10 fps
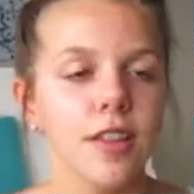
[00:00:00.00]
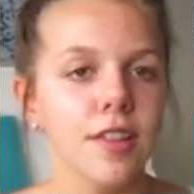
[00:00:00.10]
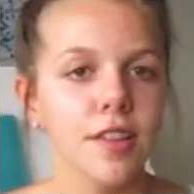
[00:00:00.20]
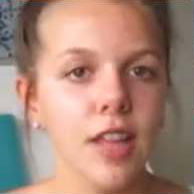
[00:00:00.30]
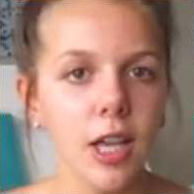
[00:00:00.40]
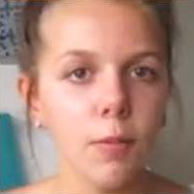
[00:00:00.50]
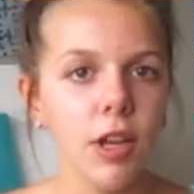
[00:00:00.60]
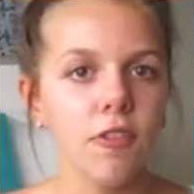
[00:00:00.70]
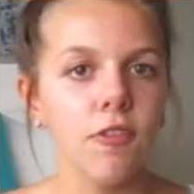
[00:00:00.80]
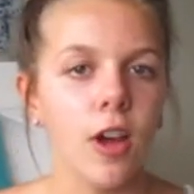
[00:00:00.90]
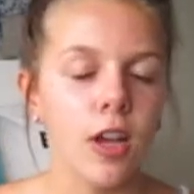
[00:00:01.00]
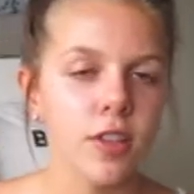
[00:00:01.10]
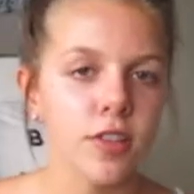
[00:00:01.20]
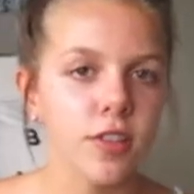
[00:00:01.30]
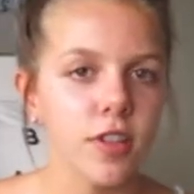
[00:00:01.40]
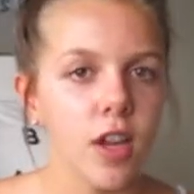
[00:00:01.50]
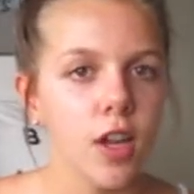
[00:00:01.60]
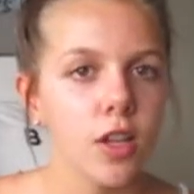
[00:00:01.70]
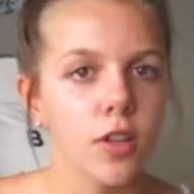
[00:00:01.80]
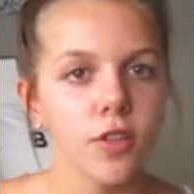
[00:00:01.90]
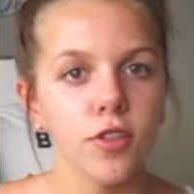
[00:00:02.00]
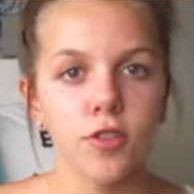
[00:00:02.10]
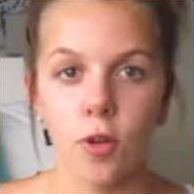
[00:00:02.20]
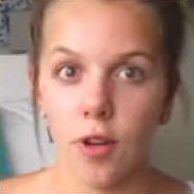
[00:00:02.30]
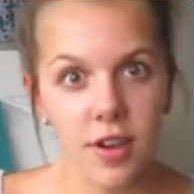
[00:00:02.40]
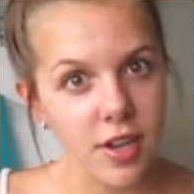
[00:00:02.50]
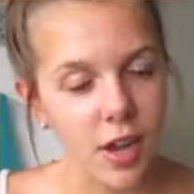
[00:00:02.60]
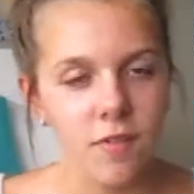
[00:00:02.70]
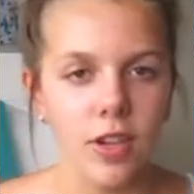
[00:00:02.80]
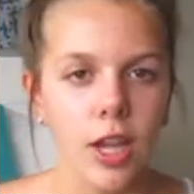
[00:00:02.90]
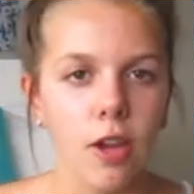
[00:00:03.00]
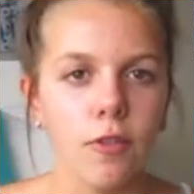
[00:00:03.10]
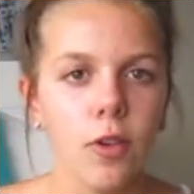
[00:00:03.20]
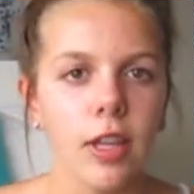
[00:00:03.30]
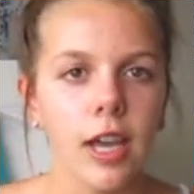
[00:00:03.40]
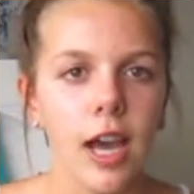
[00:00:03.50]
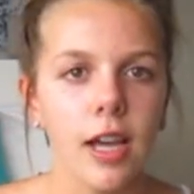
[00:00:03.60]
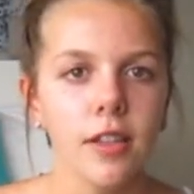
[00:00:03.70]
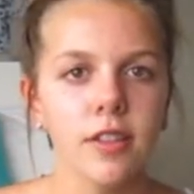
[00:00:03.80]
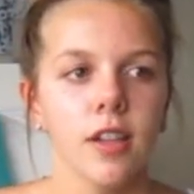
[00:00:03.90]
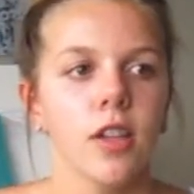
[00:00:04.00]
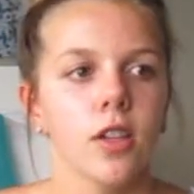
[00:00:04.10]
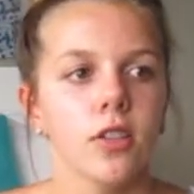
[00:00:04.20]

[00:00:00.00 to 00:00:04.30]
this is like my first story time video for you guys,